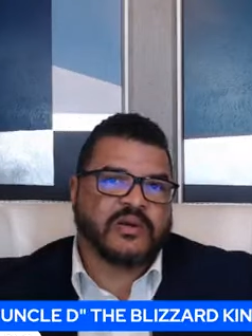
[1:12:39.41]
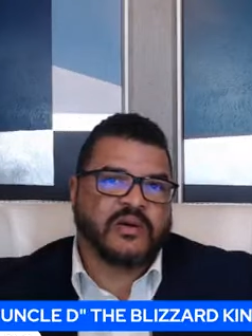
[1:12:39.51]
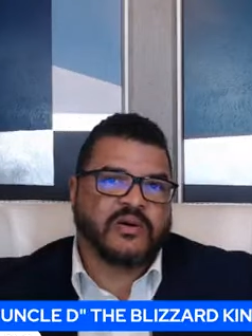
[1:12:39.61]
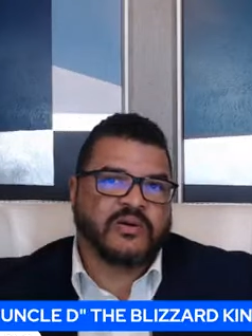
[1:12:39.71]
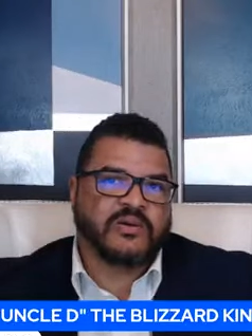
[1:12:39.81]

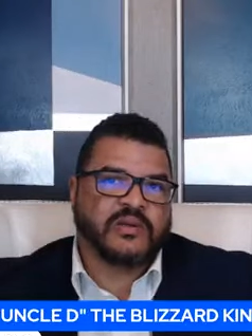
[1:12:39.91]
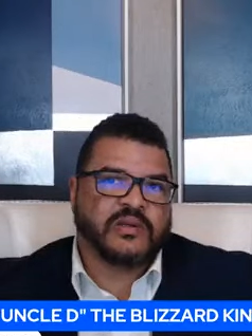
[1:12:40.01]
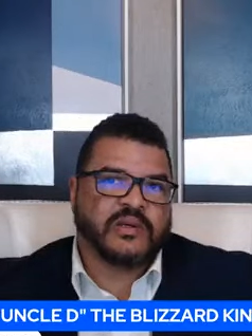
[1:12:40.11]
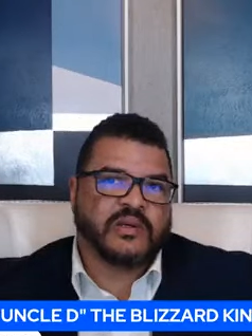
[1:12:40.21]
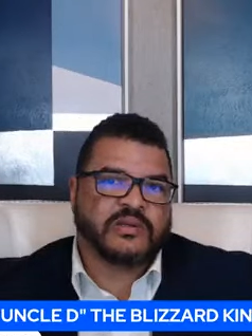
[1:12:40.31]
old
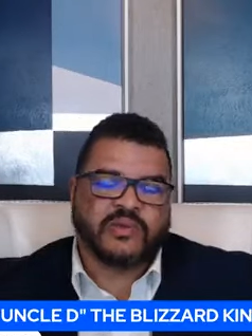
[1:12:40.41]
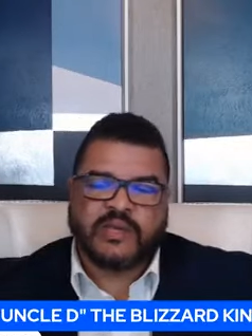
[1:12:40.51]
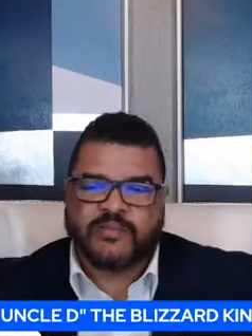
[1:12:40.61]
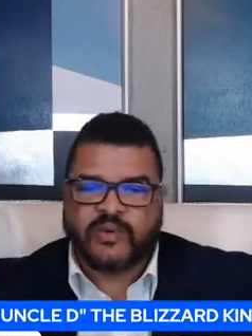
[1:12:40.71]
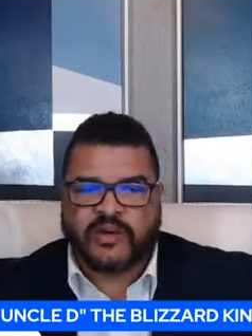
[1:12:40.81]
and a
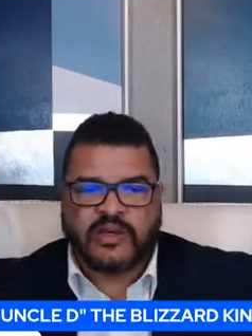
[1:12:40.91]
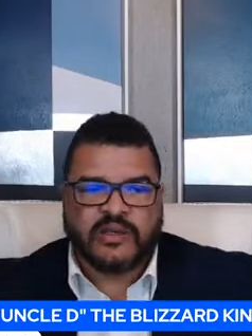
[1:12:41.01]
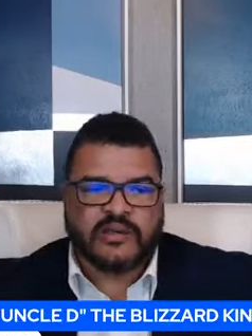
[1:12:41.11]
sweet boy.